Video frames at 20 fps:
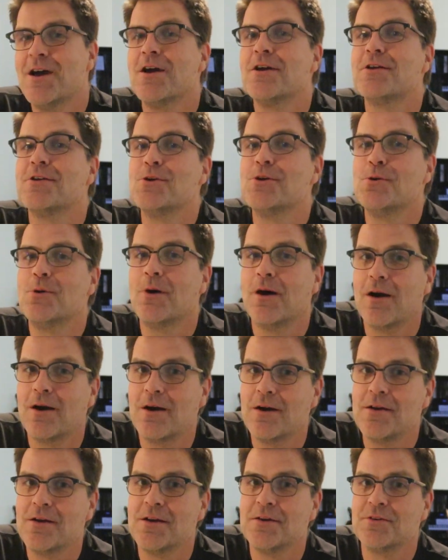you
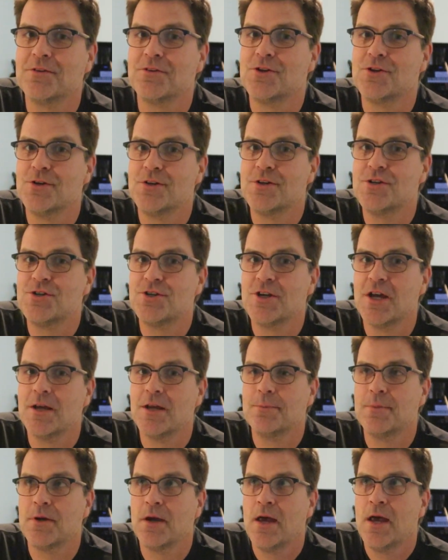are in good
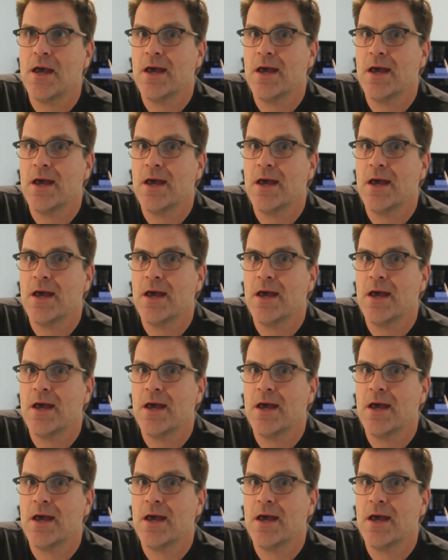shape.